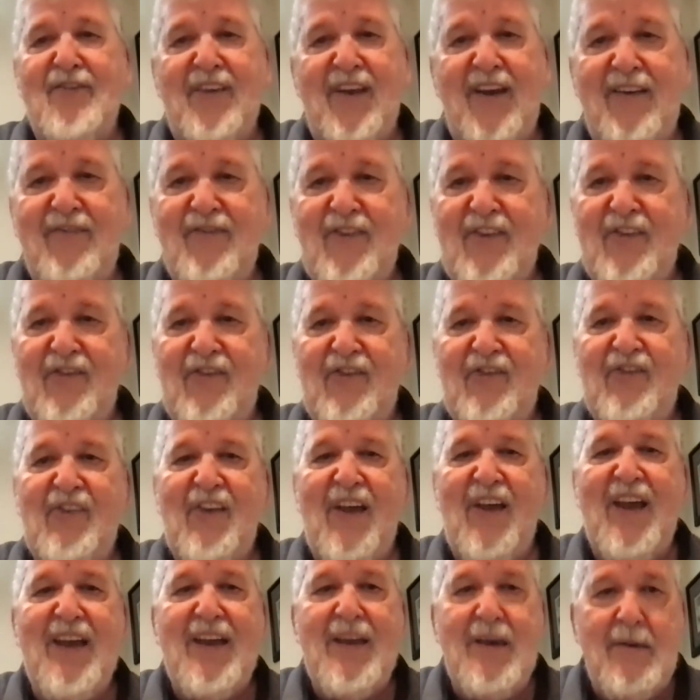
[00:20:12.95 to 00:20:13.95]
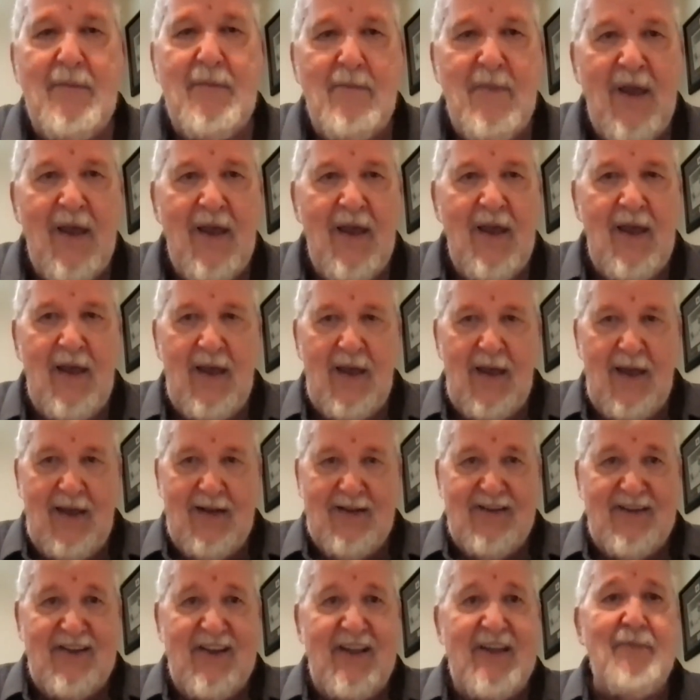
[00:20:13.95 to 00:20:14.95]
They have the same
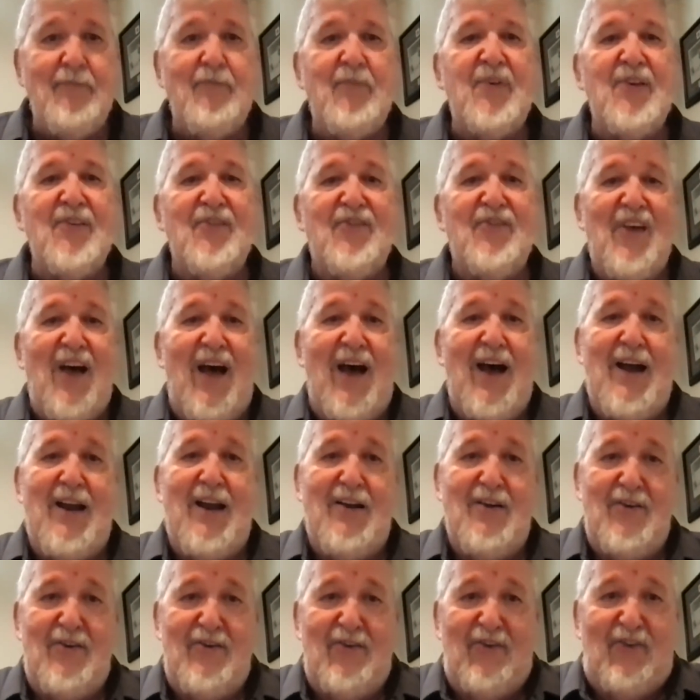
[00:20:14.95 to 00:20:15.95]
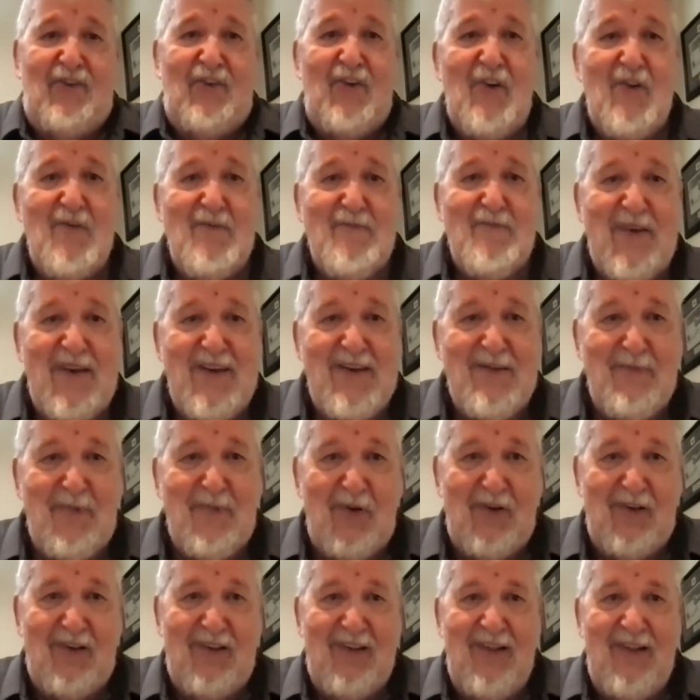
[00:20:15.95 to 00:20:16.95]
deep desire to serve
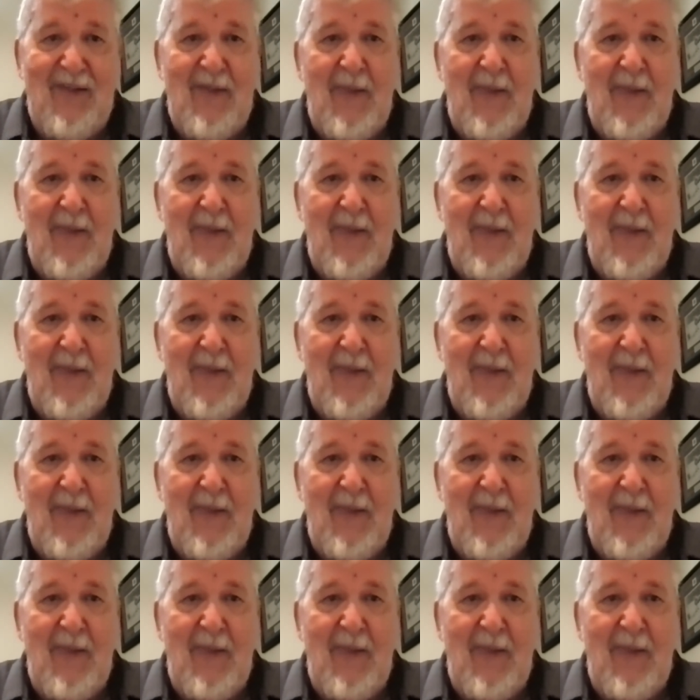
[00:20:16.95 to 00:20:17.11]
people.